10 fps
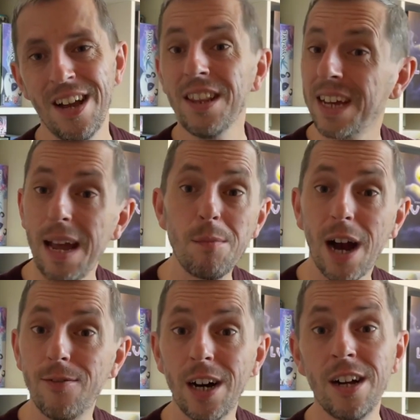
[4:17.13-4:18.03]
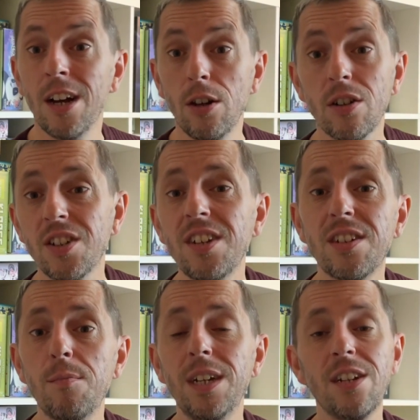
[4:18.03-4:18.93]
The game cover looks like
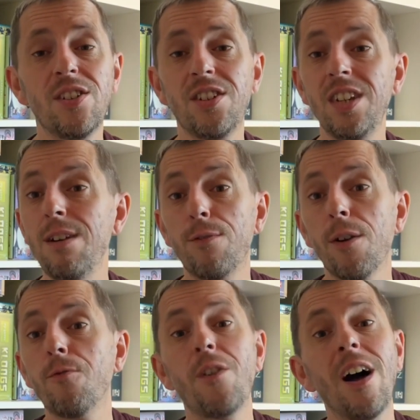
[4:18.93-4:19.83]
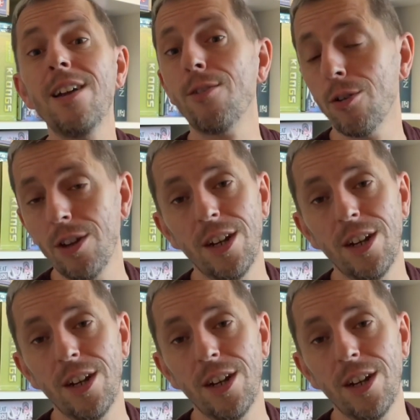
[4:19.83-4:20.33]
something you'd see for a $5 on the